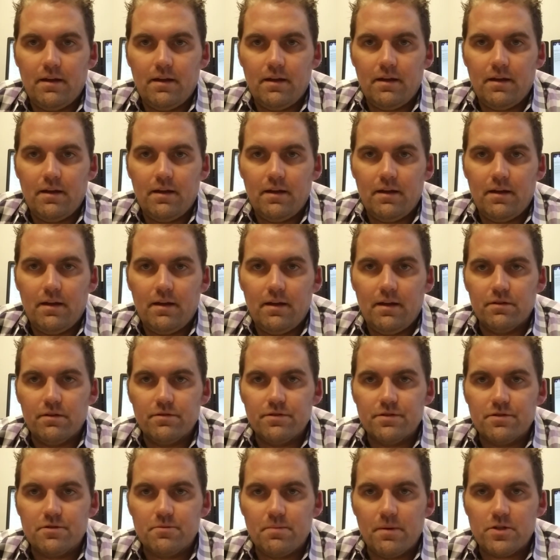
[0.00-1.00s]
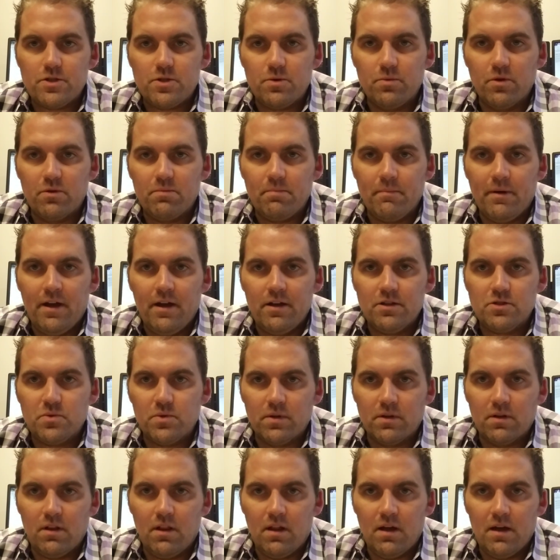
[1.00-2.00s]
is, especially with my hedge
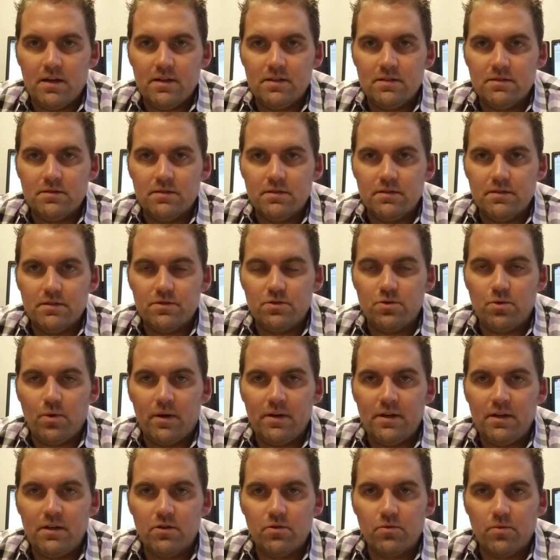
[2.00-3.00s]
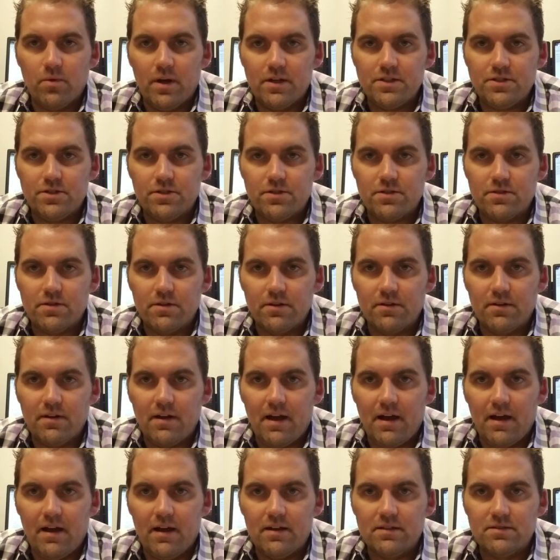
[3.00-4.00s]
fund clients, is do I need to register
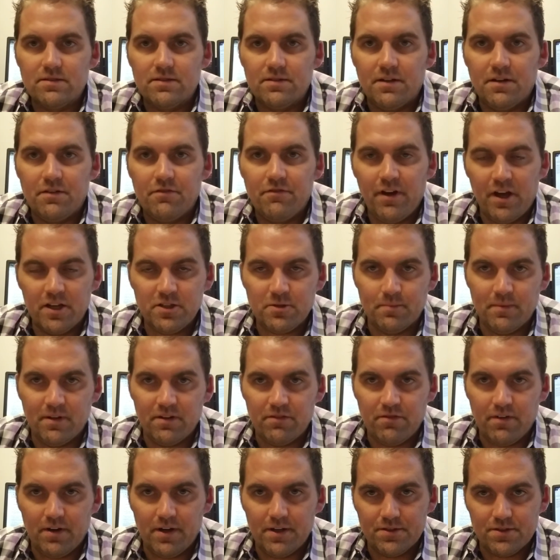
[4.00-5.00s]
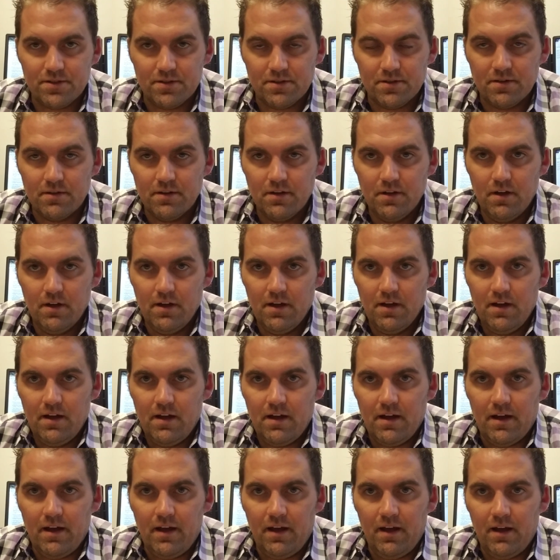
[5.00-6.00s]
as an investment advisor?
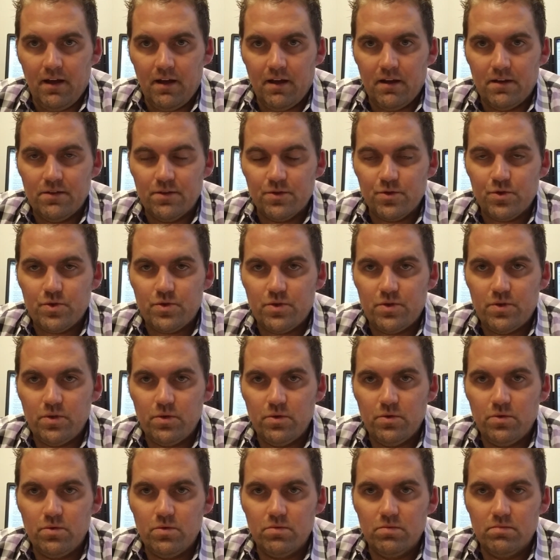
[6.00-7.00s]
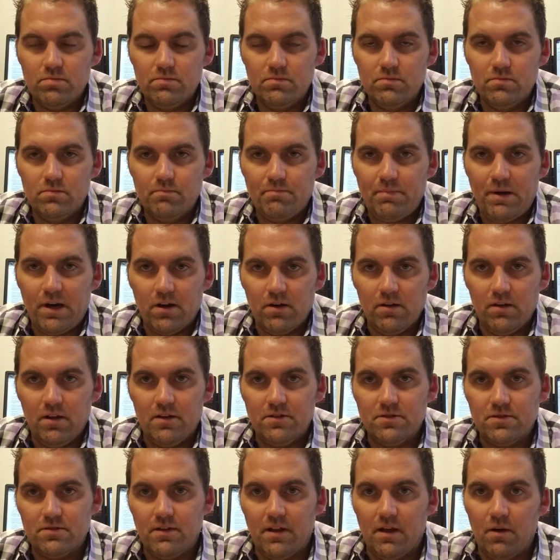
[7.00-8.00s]
And there's two
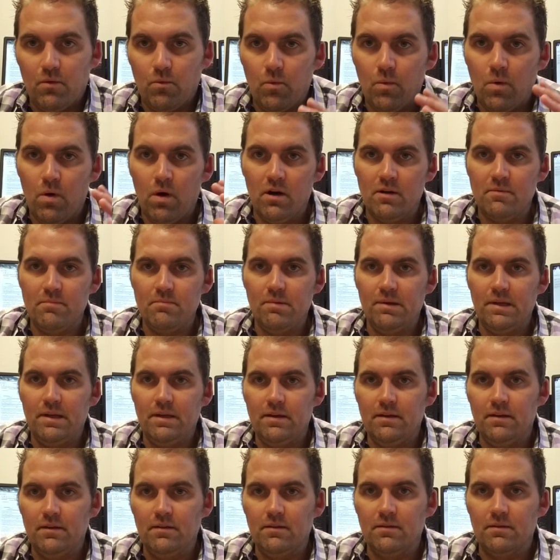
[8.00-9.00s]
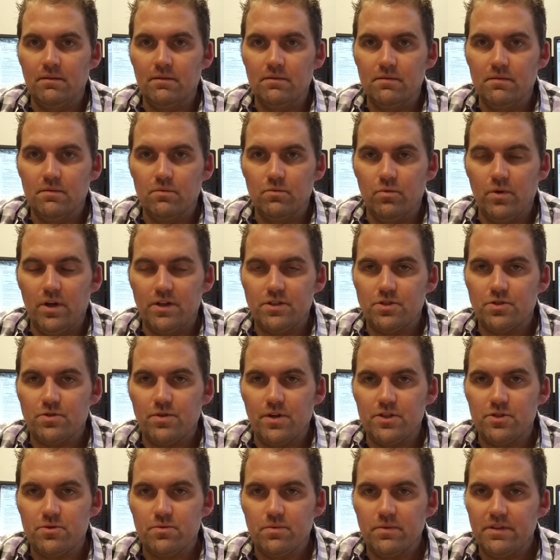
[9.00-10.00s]
parallels to that, one being
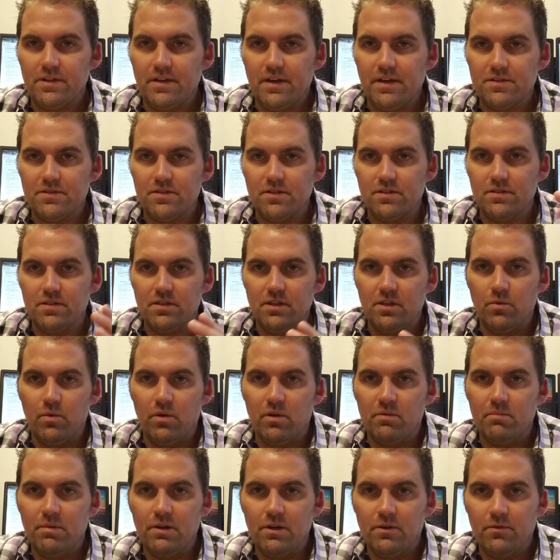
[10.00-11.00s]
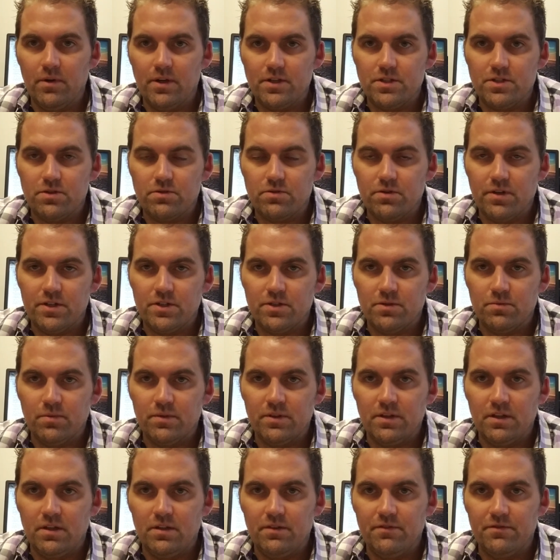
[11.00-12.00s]
registration with the SEC, one being registration with
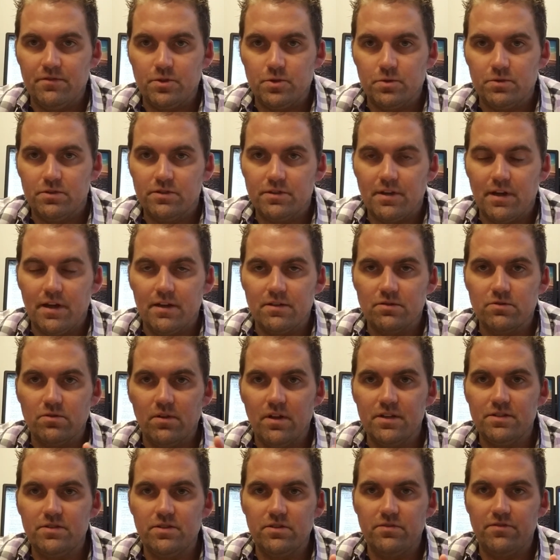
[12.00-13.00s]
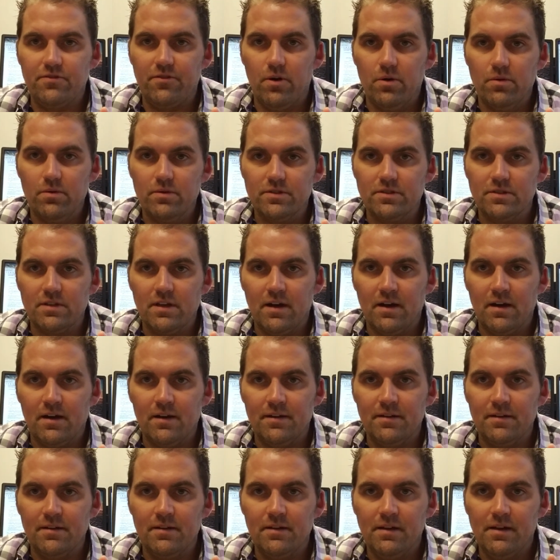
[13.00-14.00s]
the individual state. So let's just focus on